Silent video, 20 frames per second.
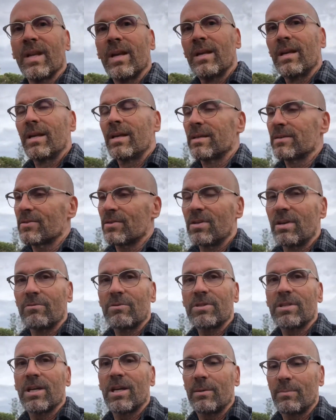It's never
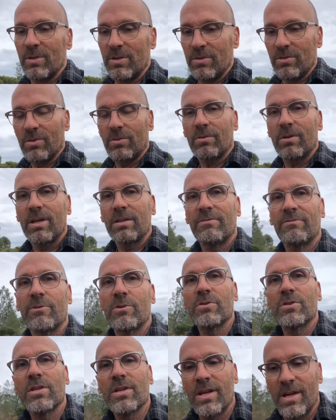time to do it right the first
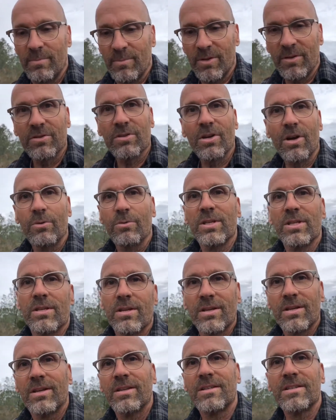time, but there's always
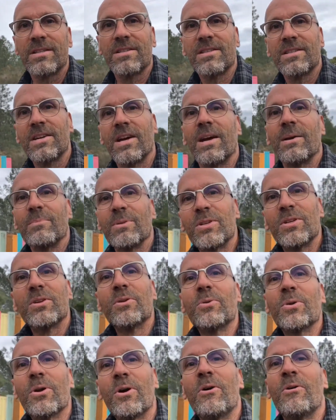time to do
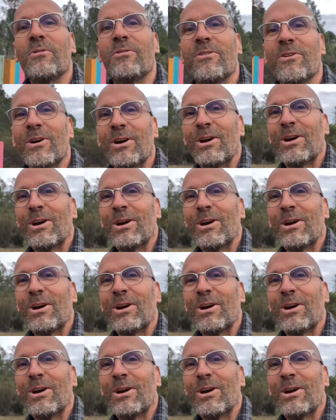it over.